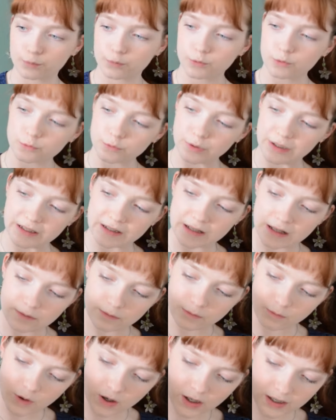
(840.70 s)
green
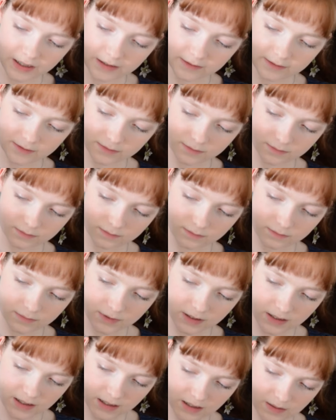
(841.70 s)
and white.
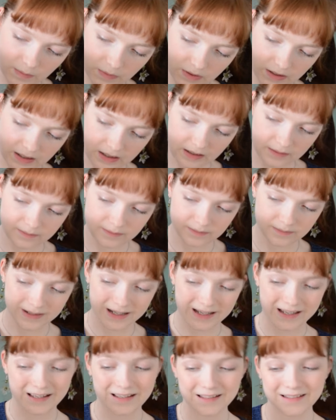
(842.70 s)
But yeah,
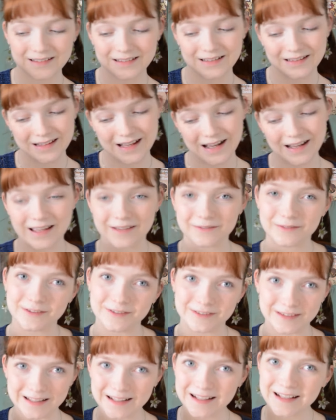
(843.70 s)
I have to
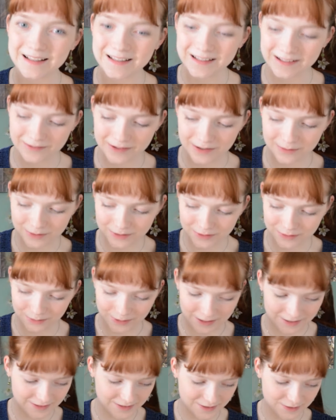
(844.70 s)
knit it if I want to
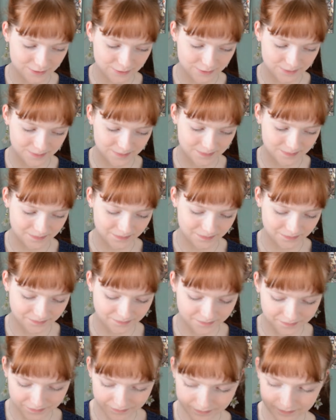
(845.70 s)
wear it, so
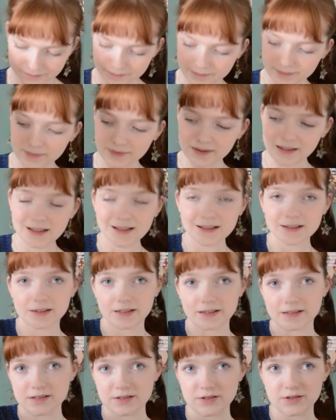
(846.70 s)

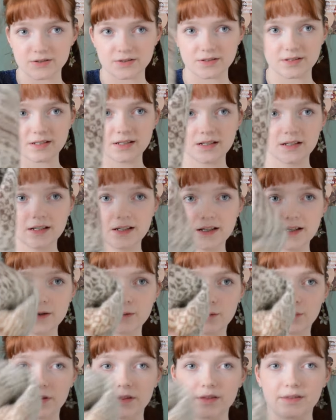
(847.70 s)
that's just
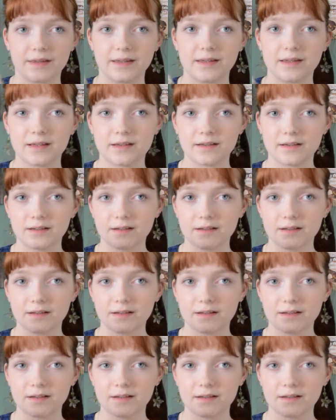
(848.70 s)
one thing